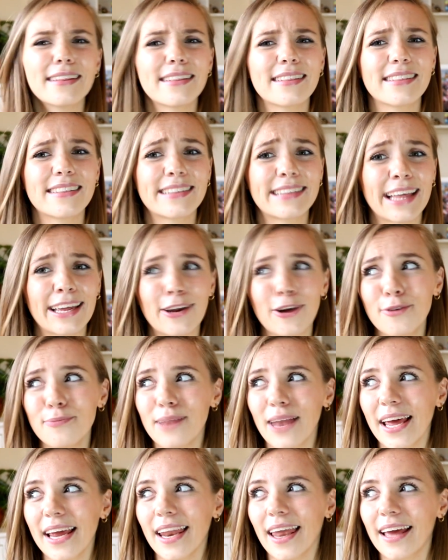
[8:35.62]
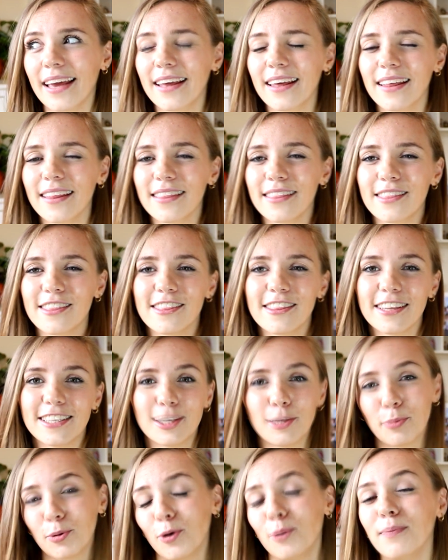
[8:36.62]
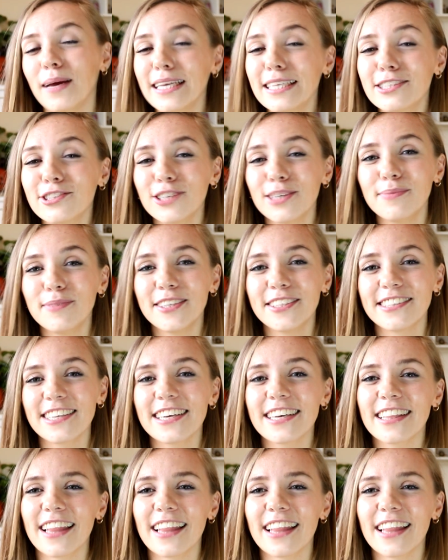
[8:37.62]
they don't play like the typical Main Street music.